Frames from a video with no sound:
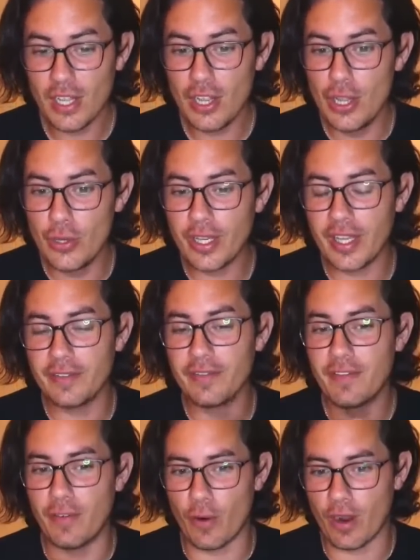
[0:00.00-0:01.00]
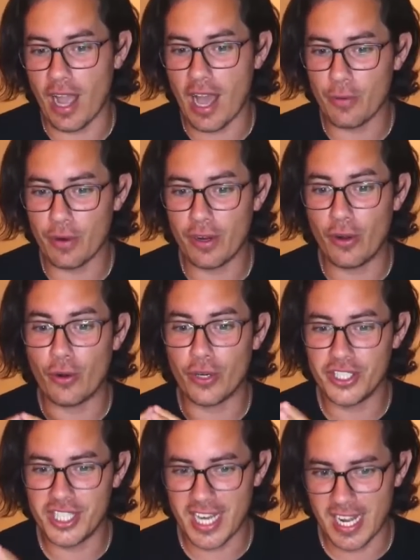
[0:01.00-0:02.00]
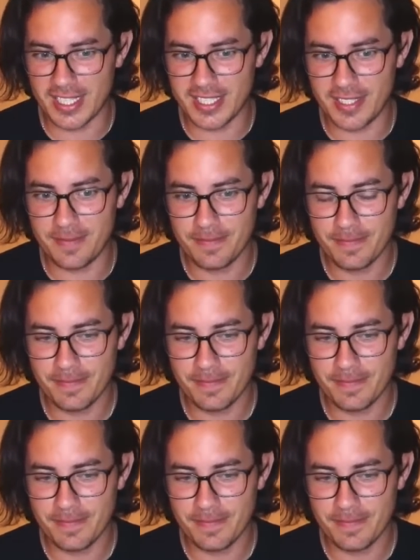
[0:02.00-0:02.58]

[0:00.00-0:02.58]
looking for our originality.